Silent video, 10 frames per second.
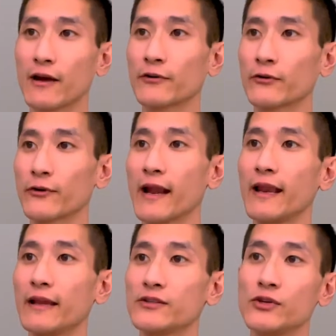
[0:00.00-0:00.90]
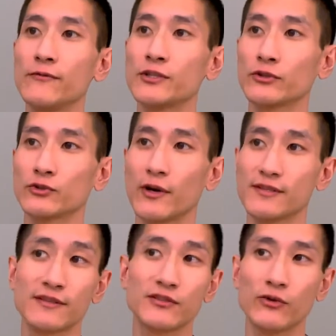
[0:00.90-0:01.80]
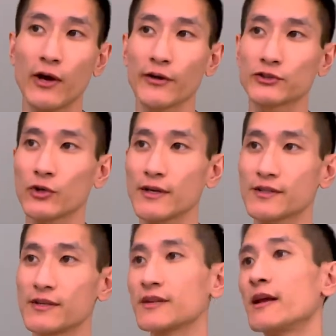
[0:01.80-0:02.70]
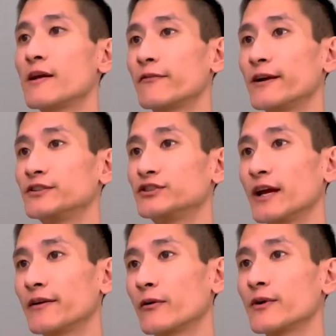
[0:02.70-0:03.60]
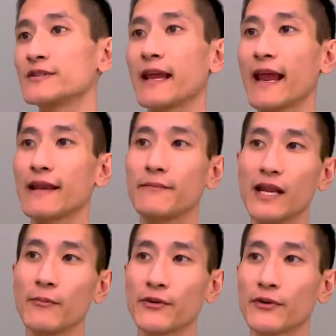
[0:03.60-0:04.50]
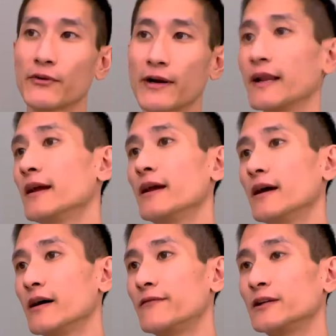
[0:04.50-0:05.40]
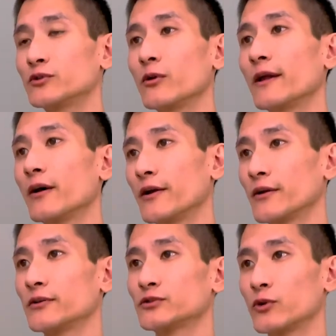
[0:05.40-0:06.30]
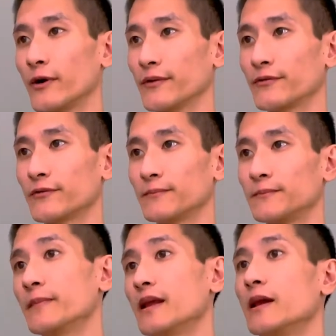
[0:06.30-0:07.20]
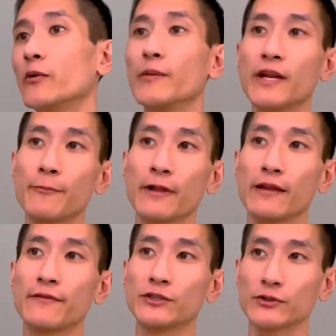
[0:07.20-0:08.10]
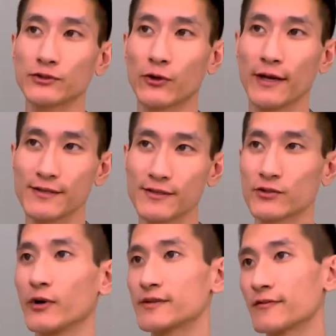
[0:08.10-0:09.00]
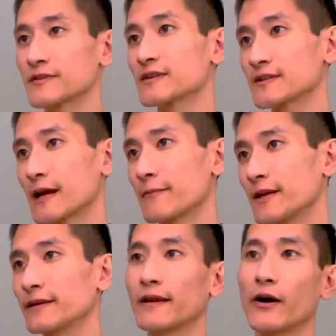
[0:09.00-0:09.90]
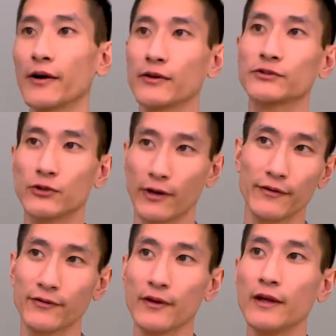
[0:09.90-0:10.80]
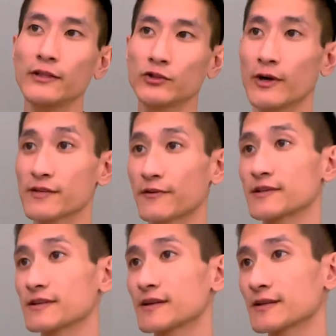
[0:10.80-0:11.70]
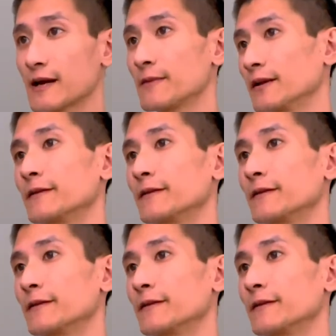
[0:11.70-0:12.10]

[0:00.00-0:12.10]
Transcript: for creating 2 visual choices and 2 audio choices for each gender was to add a minimal degree of visual and audio choice. We manipulate visual choice, choice versus assignment, and audio choice, choice versus assignment.